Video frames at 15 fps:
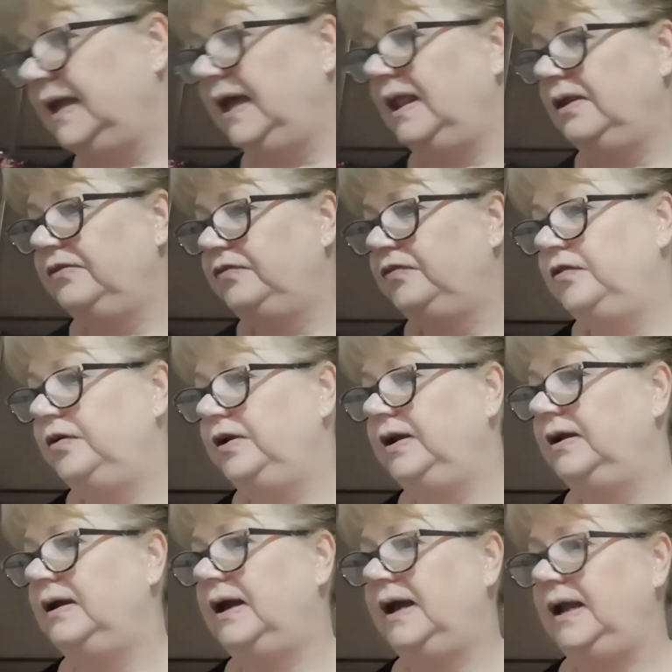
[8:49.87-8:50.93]

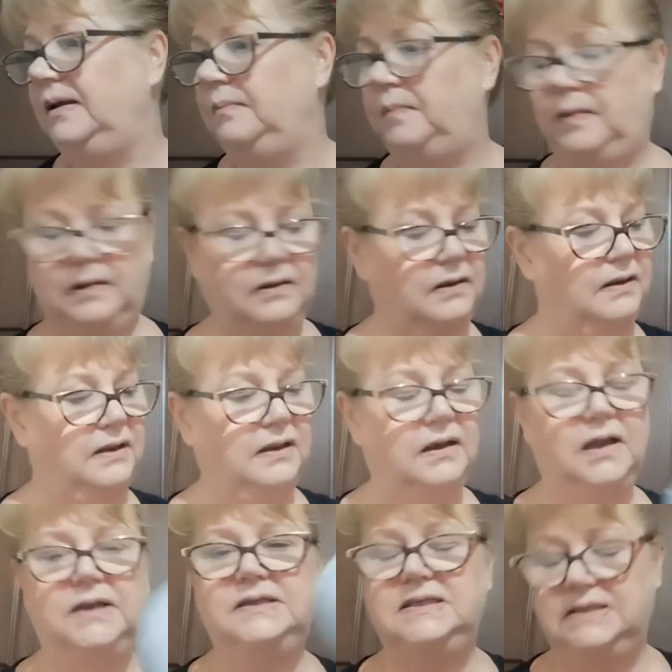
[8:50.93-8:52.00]
California 8-ply.
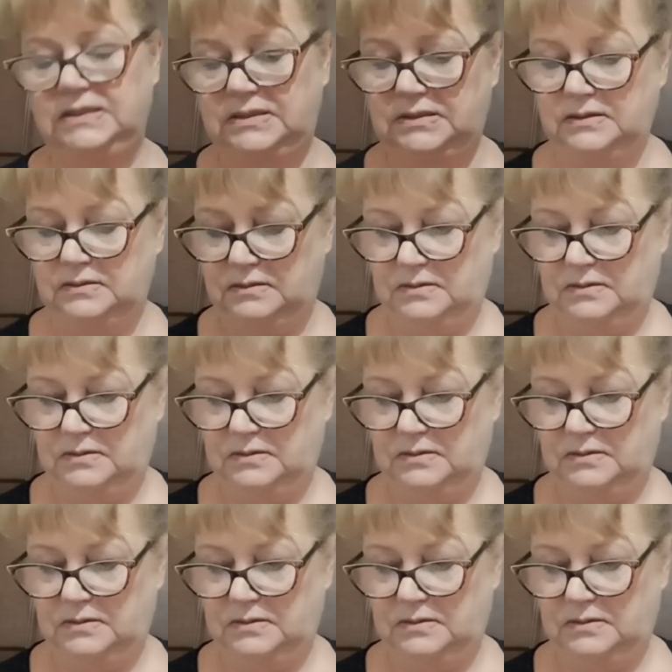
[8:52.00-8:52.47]
I did